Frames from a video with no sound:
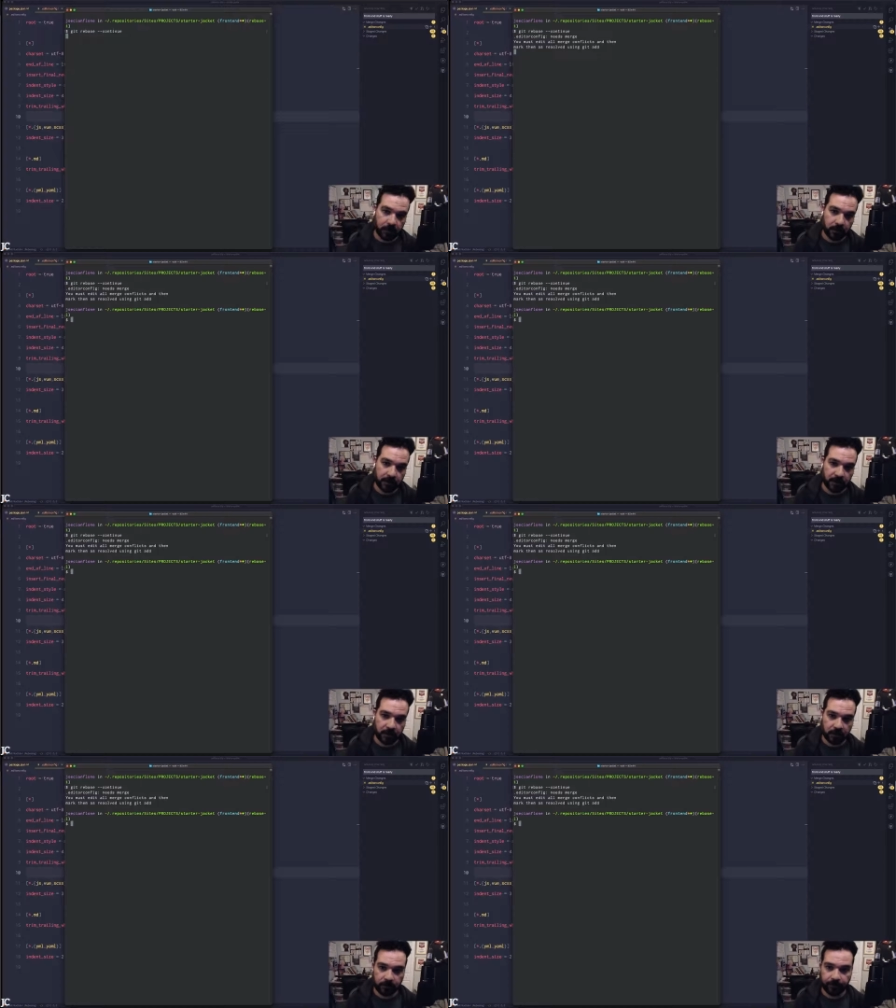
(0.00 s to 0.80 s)

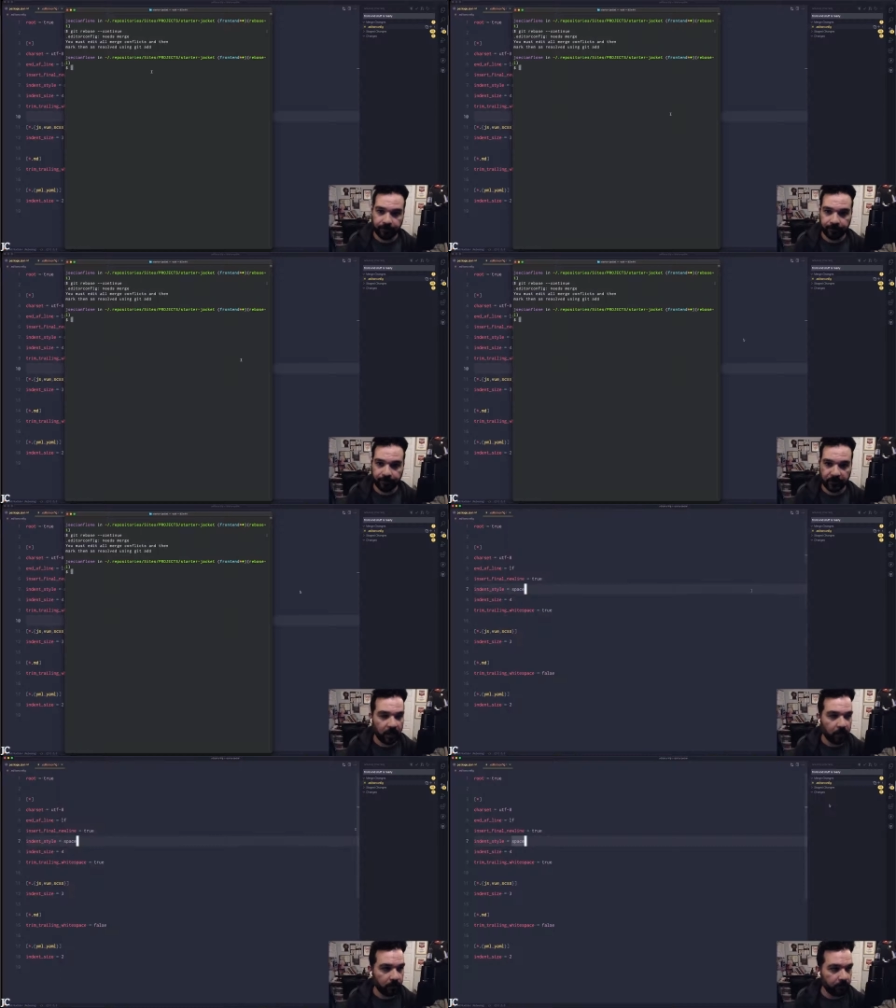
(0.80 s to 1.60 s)
Continue.
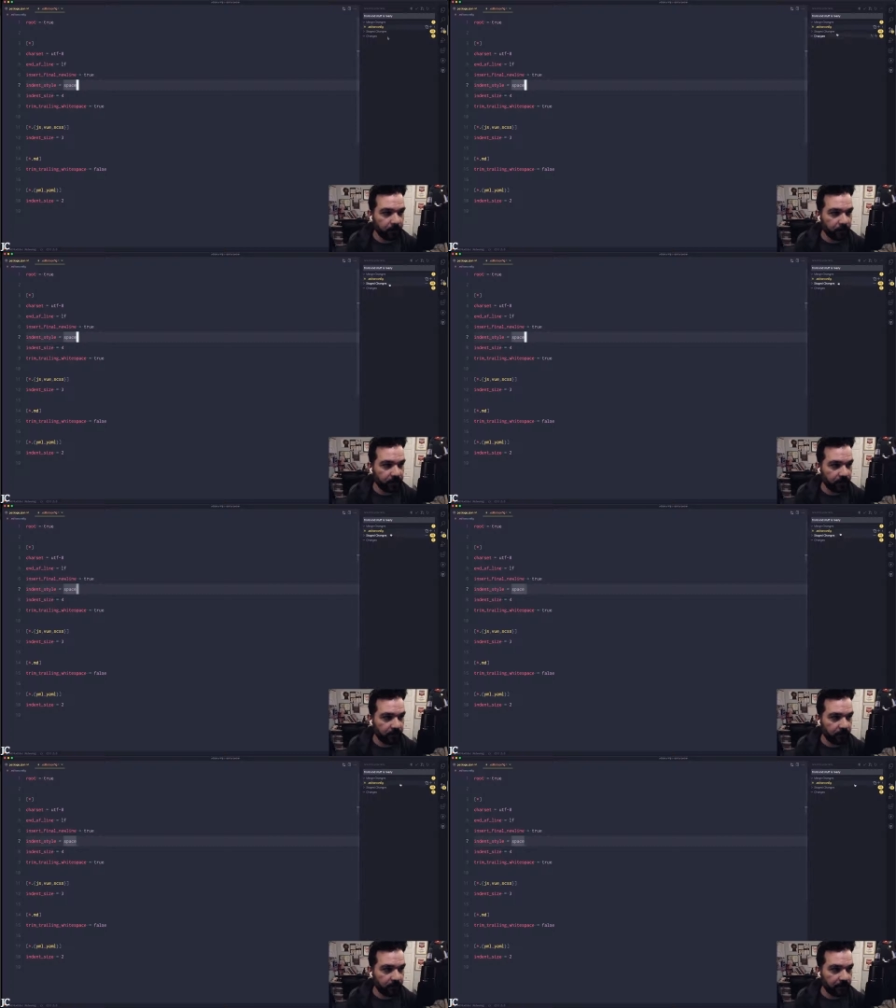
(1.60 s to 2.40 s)
I'll merge it
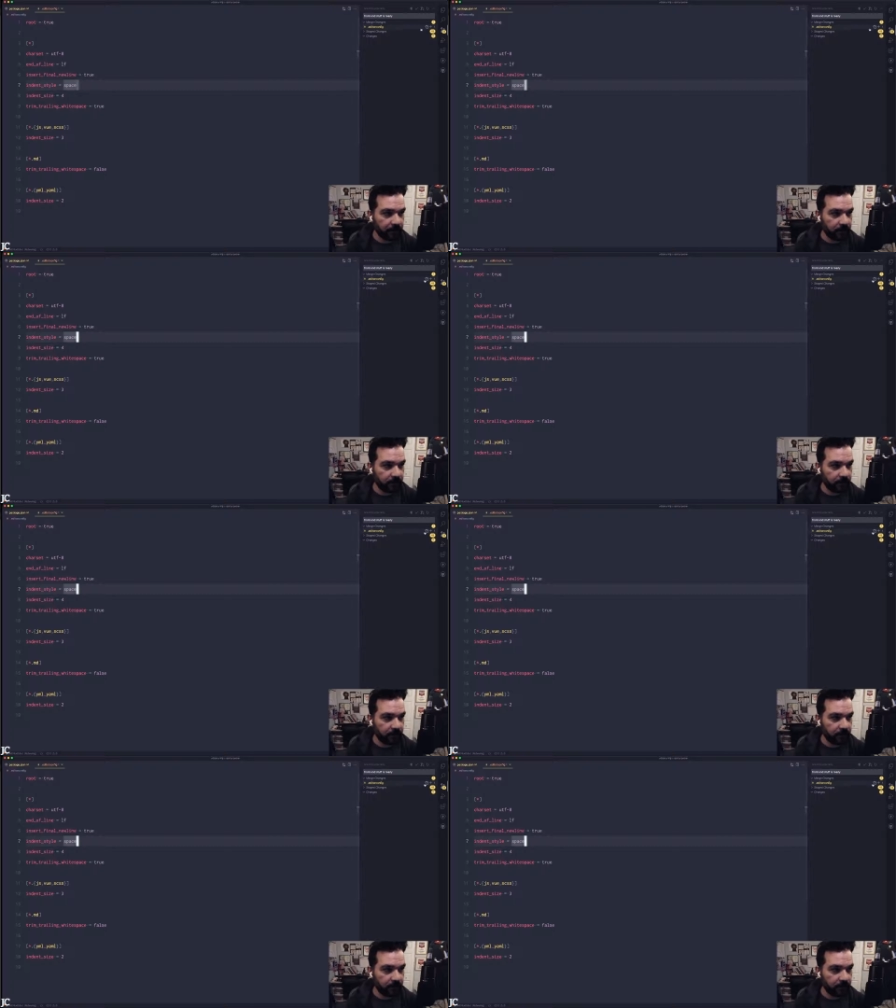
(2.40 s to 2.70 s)
already.